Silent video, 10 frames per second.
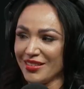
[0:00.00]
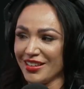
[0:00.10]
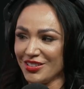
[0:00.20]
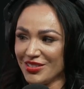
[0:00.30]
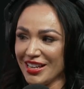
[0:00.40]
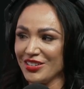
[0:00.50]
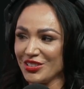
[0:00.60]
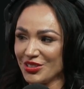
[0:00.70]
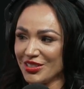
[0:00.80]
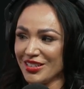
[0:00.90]
that you tell
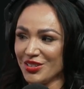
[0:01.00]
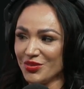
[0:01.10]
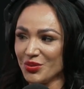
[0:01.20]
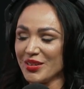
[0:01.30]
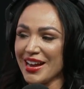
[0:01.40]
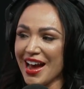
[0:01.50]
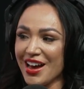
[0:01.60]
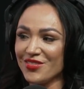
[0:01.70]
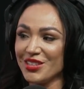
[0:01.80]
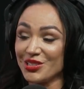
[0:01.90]
yourselves. We
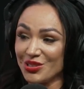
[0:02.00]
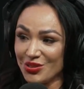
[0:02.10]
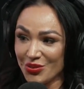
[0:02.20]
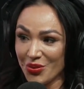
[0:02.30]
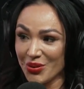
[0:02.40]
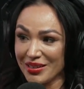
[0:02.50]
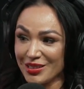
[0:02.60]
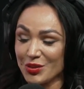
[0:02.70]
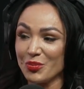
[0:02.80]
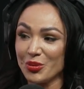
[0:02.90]
have this story,
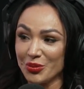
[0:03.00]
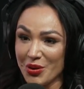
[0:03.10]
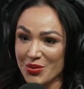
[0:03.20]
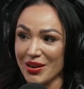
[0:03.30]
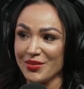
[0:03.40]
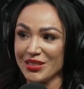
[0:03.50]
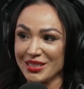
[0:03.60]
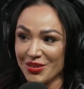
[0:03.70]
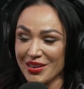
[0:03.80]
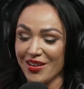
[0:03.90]
this program that's
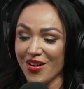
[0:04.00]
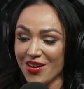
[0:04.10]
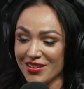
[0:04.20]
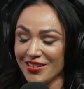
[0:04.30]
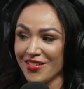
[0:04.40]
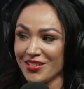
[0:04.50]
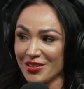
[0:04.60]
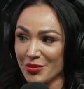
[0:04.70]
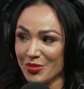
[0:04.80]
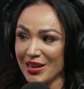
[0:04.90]
going on in
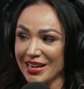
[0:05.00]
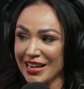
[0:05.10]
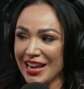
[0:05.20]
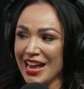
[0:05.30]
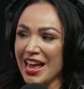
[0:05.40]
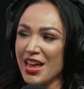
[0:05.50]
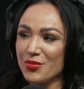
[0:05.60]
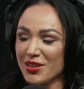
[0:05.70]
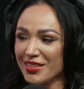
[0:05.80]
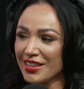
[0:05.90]
our brain, and
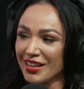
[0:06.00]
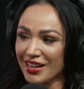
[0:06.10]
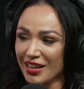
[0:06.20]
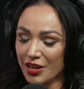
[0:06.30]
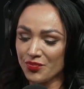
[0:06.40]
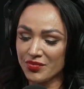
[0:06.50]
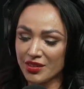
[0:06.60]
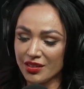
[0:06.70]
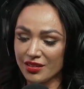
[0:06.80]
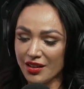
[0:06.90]
we think,
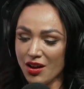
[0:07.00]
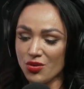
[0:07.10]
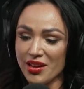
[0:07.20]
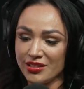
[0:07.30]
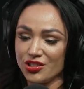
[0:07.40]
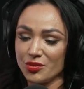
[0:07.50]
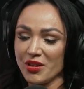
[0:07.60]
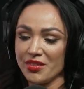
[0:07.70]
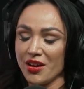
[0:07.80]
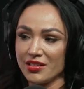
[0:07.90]
oh, that's just my
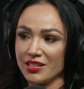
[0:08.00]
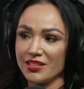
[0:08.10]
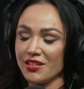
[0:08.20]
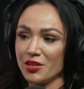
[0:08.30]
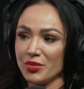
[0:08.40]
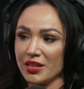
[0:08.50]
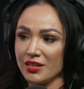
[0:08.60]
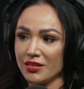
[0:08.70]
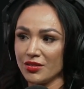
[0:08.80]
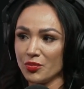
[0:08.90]
thoughts, it's not a big
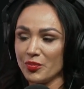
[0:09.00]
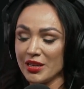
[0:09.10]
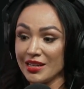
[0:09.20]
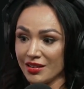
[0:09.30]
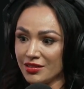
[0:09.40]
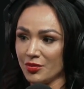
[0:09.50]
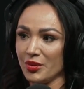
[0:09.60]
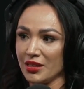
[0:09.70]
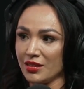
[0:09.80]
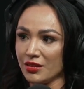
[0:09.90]
deal. But it is a
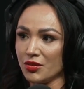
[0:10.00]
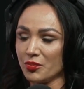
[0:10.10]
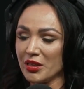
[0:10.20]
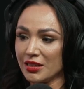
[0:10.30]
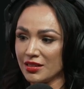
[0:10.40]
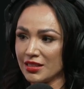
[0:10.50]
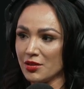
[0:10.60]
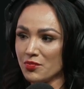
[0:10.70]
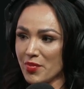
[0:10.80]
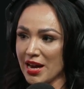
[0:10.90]
big deal, because it's
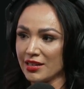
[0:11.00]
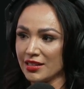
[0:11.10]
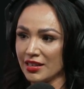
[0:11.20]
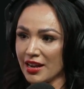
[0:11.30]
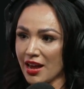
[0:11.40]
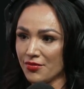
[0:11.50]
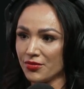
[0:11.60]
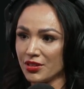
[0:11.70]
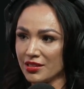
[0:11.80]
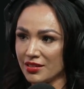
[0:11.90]
impacting
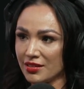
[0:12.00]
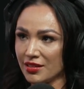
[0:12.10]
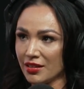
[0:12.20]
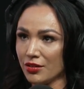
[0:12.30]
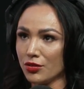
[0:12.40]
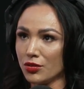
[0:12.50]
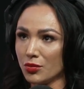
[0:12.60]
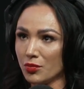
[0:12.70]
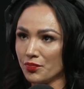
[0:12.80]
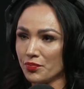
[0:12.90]
every
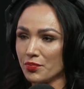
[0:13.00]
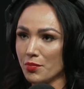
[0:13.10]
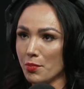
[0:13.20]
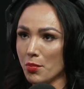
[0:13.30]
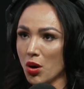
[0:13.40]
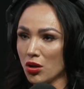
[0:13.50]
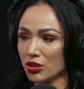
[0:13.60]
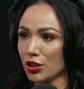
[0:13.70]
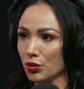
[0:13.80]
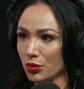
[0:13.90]
single
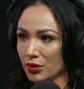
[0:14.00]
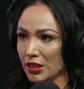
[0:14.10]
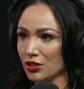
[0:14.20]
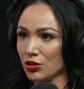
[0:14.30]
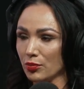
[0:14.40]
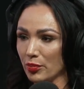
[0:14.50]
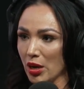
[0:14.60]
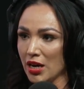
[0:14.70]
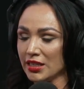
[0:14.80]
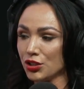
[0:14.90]
molecule in your
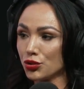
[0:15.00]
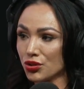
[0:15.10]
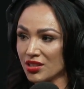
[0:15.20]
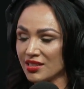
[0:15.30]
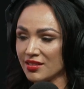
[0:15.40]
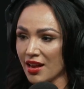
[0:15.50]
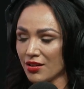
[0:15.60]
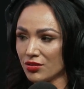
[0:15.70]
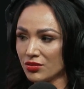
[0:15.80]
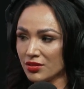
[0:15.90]
body. Your
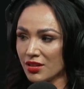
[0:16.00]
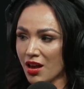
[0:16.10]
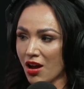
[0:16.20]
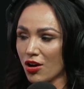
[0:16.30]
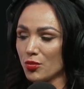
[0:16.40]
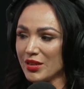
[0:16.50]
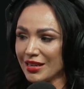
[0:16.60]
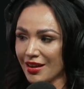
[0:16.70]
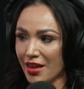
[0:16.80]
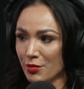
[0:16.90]
cells are
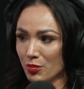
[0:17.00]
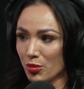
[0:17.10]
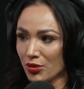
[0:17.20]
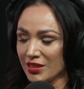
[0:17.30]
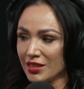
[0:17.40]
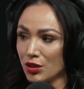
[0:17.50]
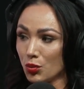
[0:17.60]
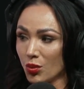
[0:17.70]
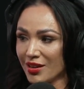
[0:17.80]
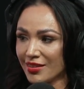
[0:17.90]
being imprinted
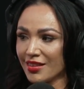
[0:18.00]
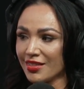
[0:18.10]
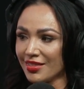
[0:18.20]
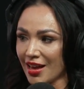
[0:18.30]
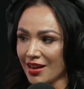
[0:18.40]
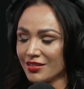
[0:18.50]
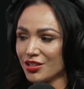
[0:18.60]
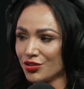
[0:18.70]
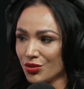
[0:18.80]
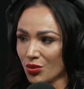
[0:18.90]
with that
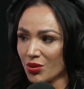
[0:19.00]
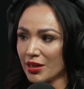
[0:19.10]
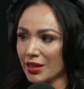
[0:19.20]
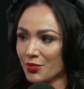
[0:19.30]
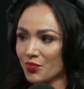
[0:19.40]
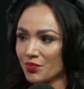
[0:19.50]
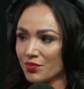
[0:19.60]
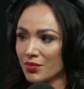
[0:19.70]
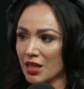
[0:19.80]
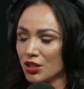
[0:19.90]
story.
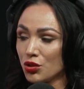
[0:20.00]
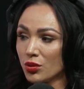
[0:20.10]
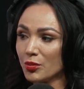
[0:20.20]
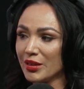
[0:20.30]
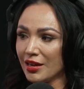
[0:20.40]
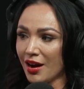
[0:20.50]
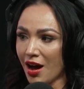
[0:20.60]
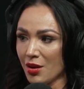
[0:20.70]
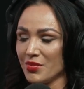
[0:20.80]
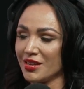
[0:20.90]
You are
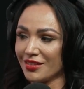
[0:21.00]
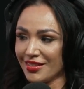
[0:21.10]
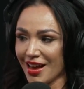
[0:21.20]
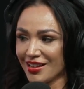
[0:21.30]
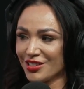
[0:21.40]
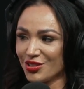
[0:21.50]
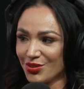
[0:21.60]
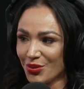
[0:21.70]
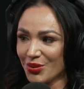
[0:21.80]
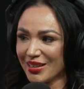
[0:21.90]
becoming that
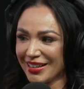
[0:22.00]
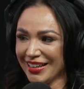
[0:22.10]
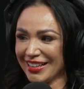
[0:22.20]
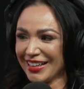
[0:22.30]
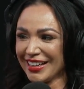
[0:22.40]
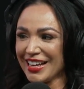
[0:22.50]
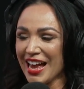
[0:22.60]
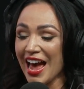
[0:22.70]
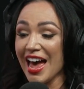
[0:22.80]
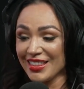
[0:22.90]
story
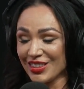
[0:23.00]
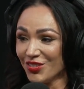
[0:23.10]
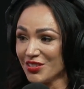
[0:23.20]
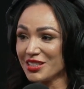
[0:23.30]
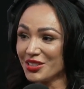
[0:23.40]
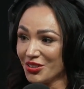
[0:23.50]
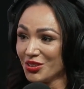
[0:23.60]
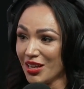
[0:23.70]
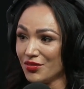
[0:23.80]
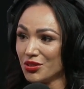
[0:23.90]
at the physical
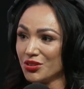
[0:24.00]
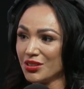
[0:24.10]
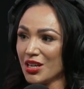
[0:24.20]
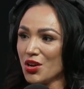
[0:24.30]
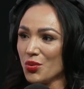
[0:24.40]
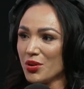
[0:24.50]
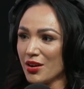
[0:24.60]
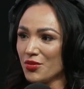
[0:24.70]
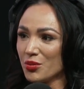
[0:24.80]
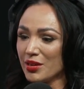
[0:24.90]
level.
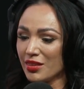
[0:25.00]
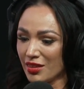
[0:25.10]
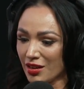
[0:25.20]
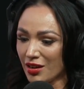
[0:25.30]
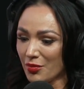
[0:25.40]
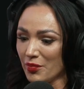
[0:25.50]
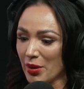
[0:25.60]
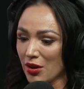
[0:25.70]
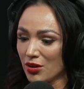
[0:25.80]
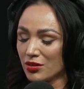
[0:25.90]
Whatever we think
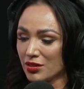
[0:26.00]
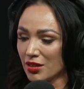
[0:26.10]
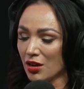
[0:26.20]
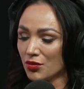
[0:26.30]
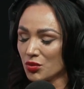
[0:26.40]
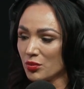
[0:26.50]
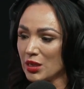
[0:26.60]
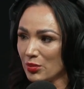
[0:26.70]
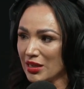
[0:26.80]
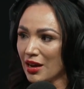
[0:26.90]
about ourselves,
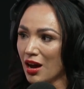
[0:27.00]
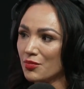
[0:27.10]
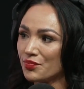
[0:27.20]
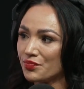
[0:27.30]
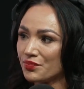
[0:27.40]
we become.